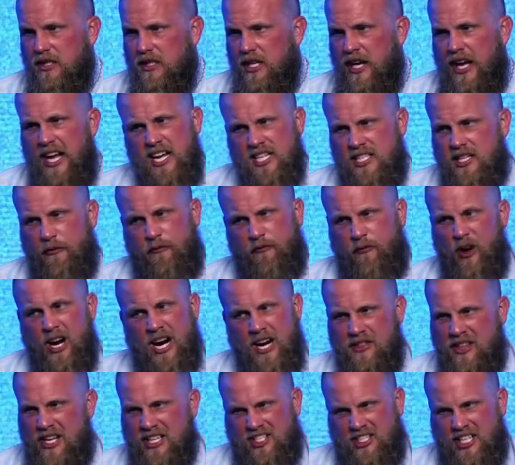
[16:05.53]
He's a
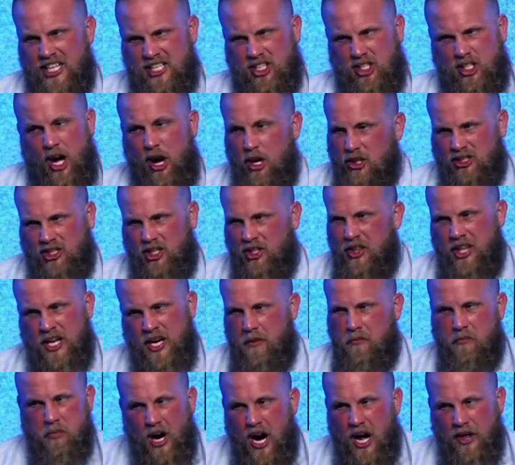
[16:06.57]
friend that sticks closer than
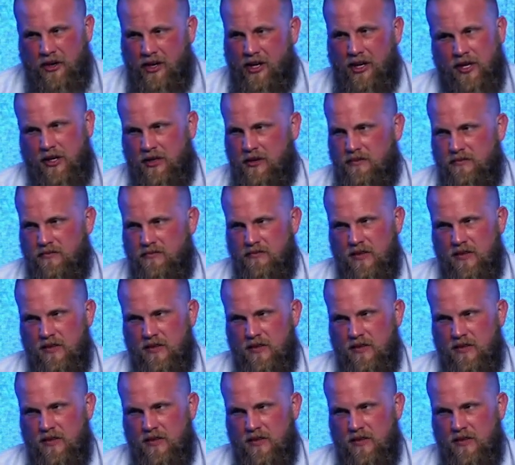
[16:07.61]
a brother,